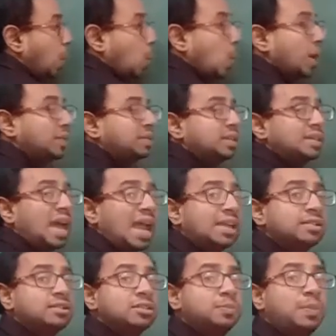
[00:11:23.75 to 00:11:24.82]
where the
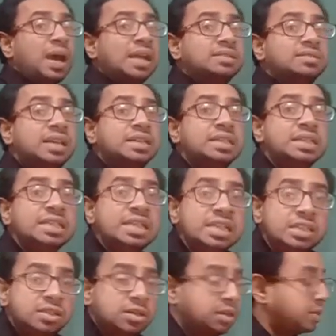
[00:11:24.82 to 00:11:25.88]
diagonals bisect
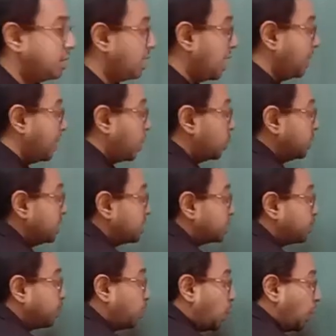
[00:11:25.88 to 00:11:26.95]
each other above this
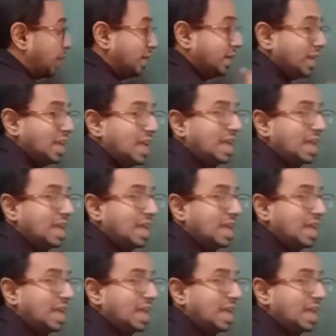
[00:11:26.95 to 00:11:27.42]
point,